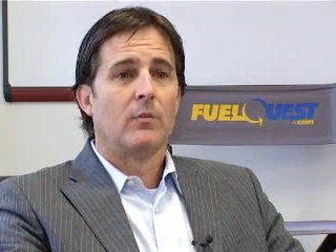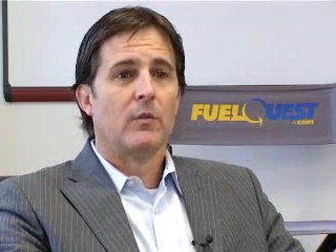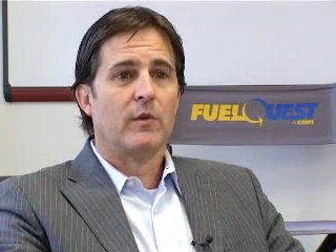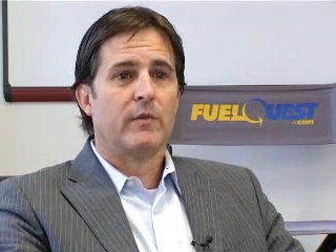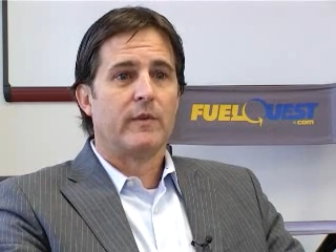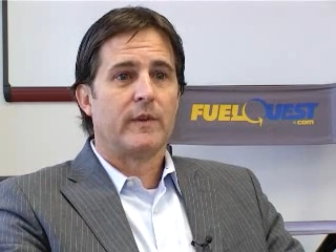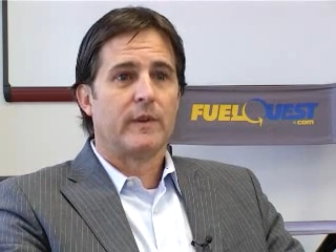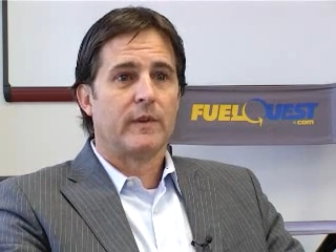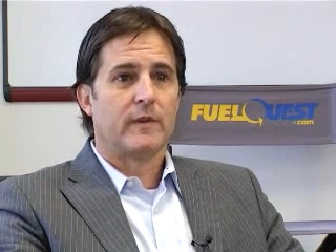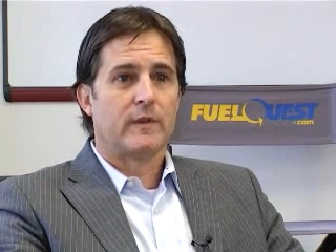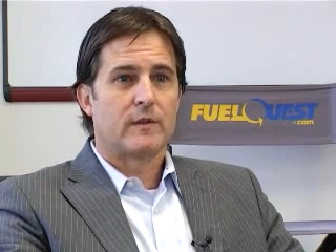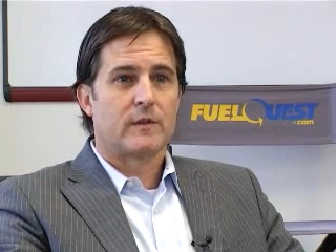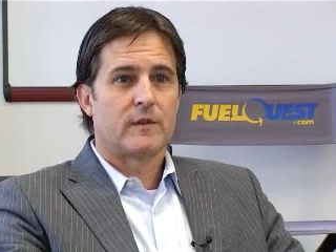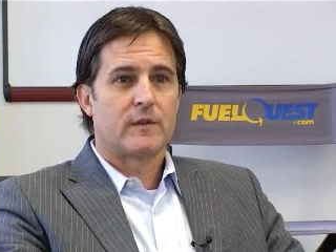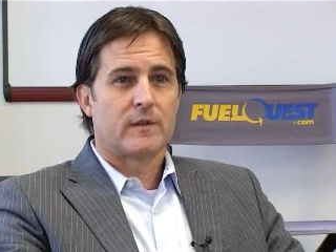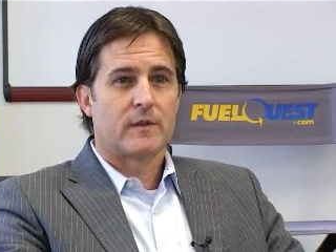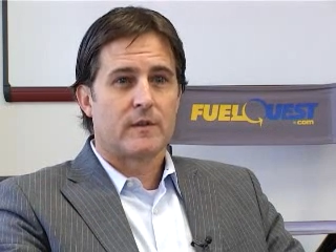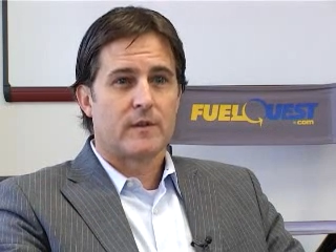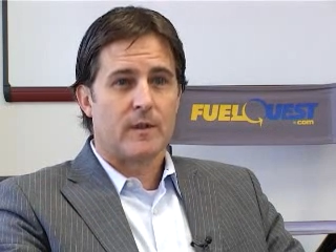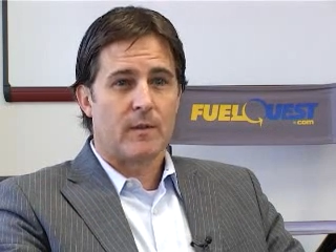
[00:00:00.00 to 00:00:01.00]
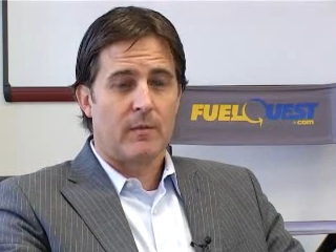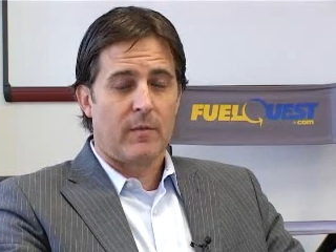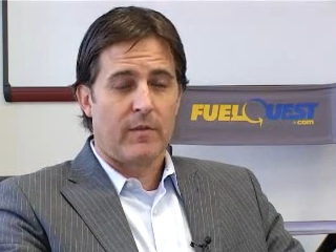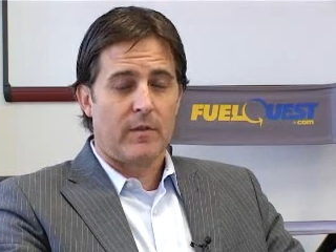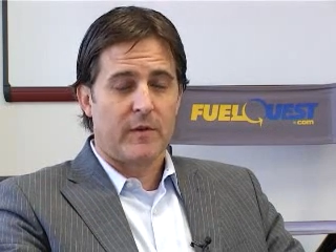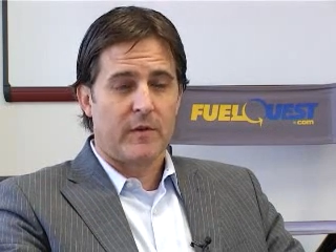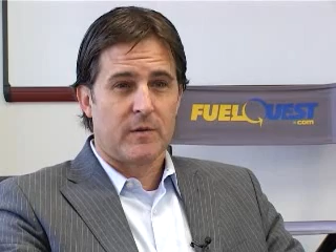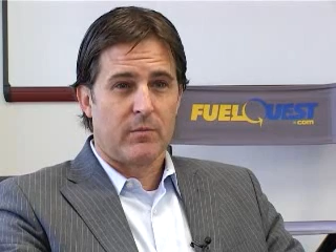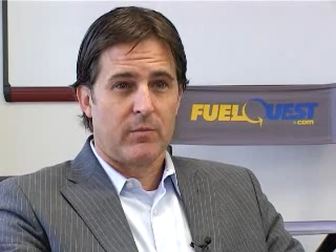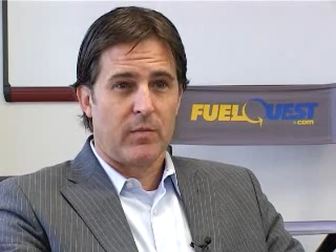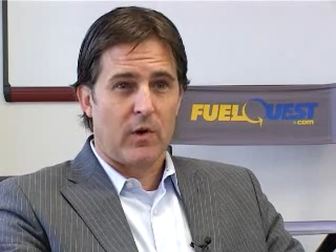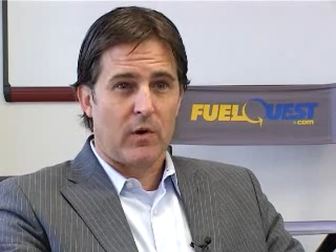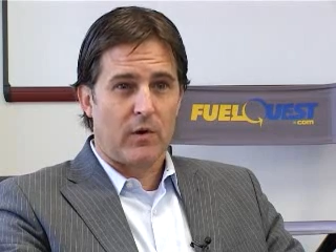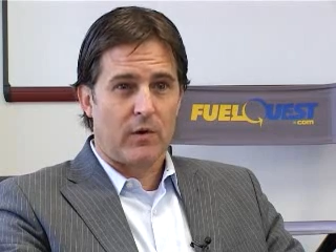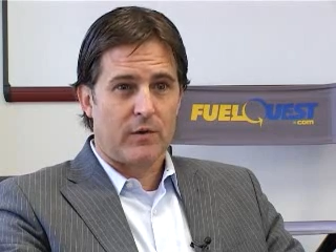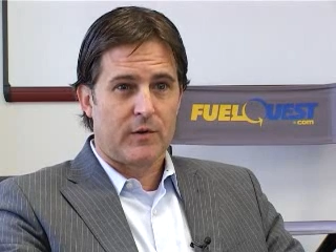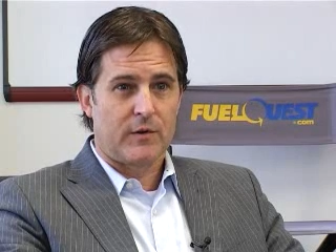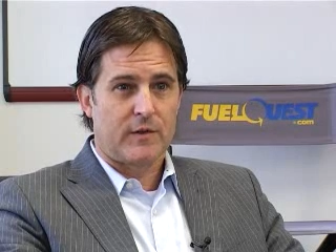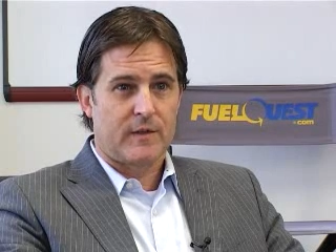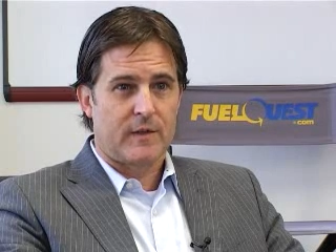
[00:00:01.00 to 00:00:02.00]
moving some of it to
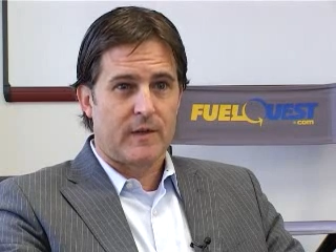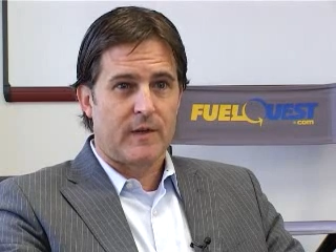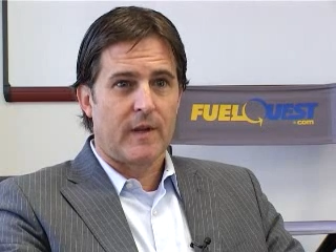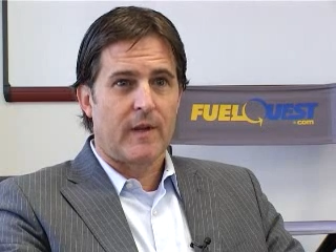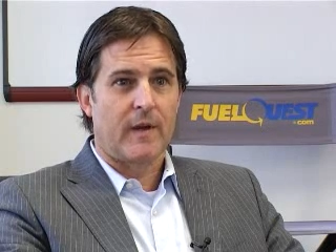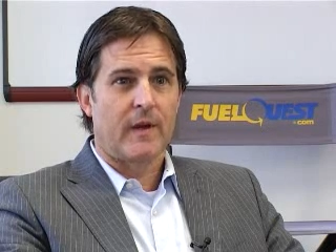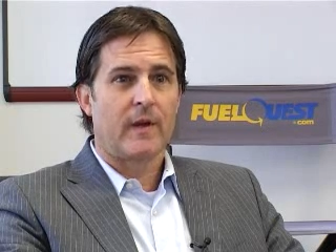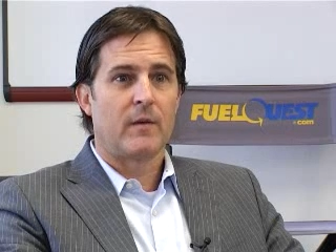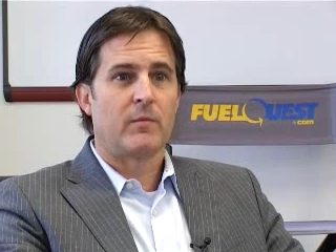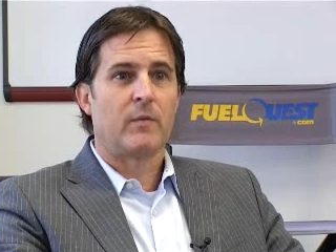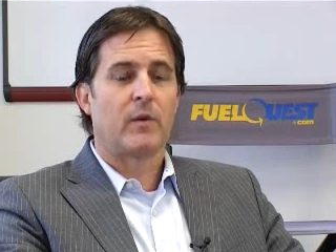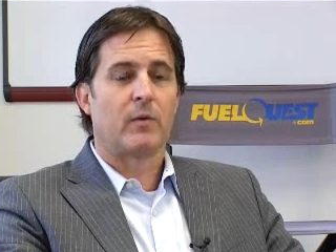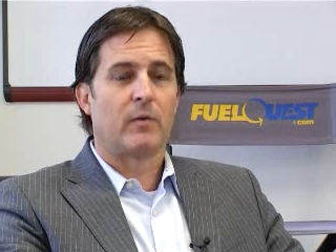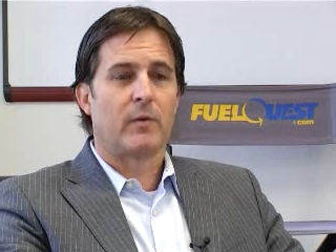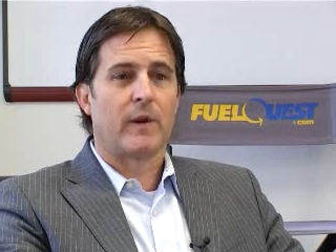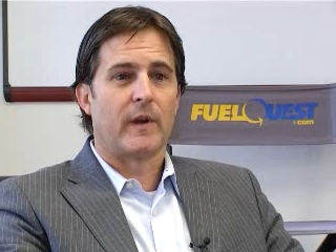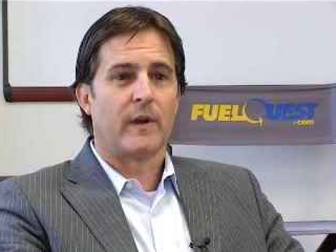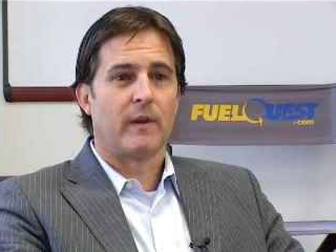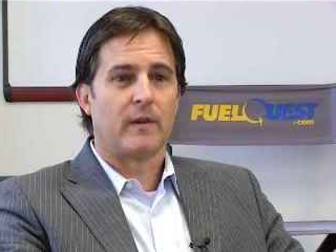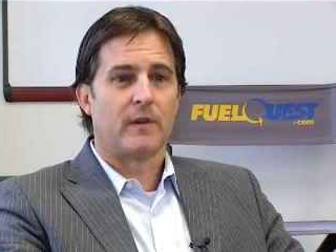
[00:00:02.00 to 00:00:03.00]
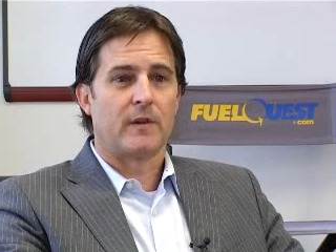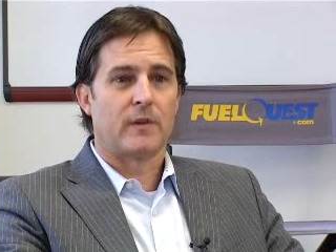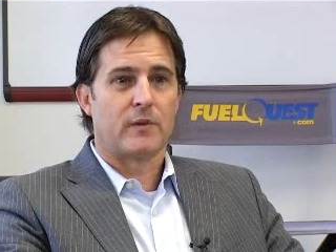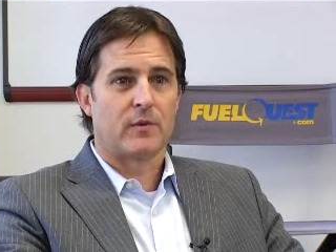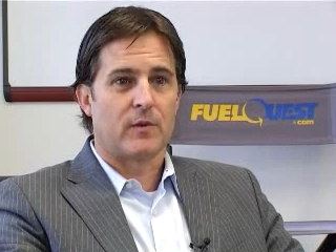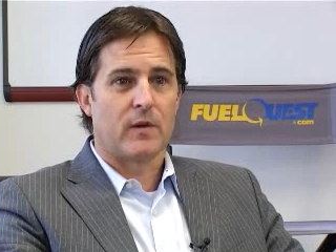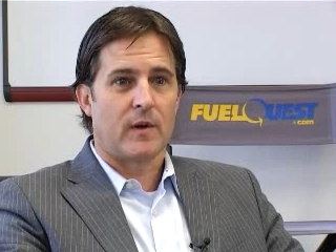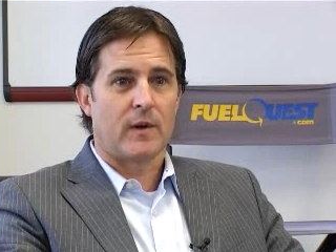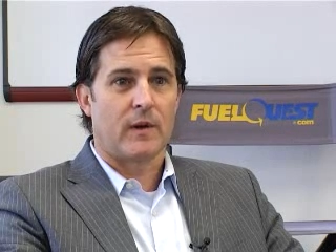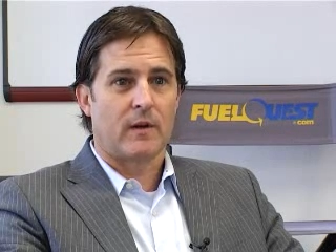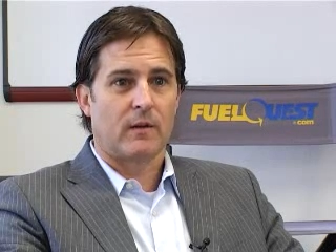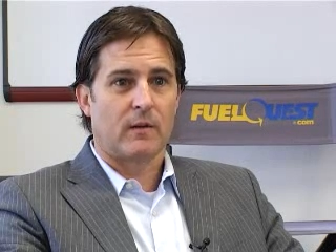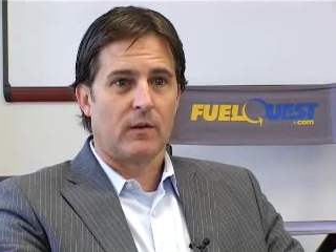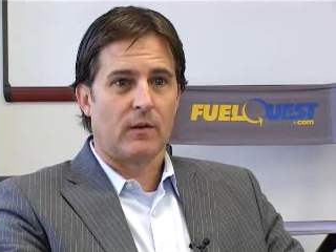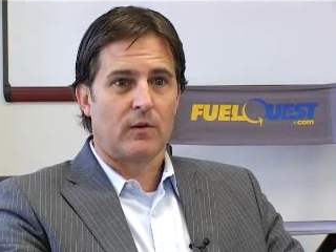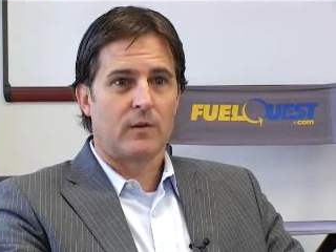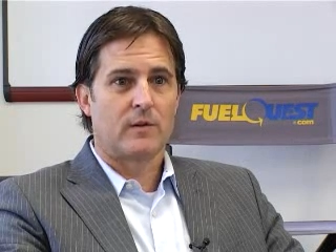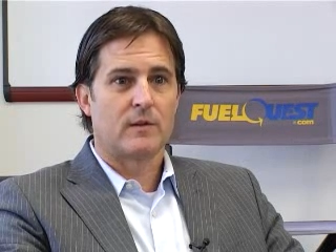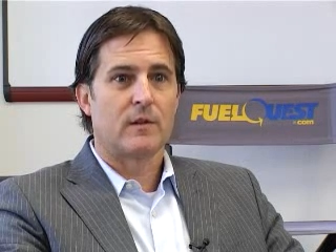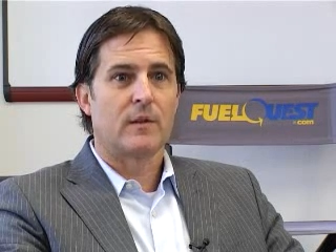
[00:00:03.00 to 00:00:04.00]
barge today, but rail and truck
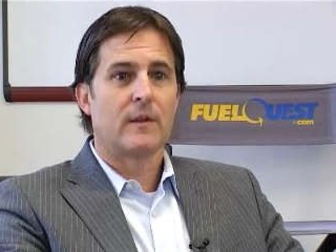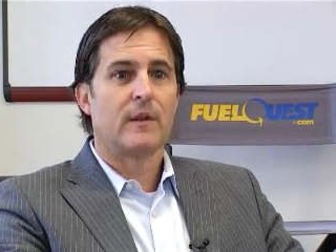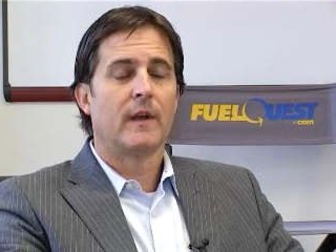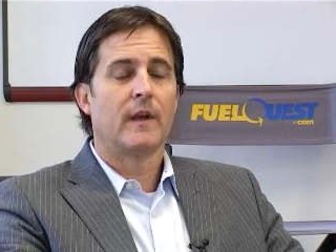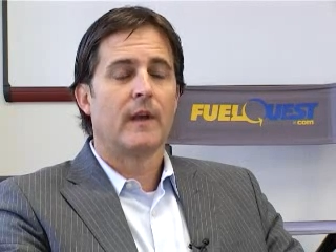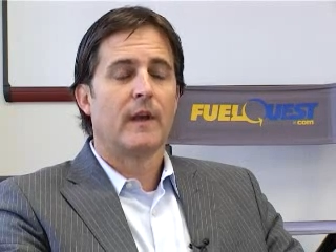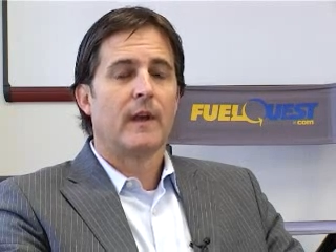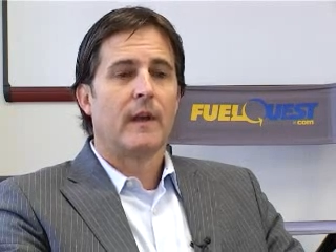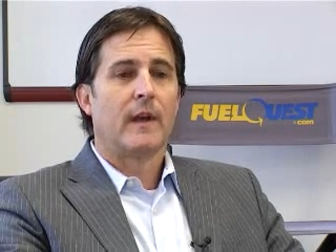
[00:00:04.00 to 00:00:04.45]
largely.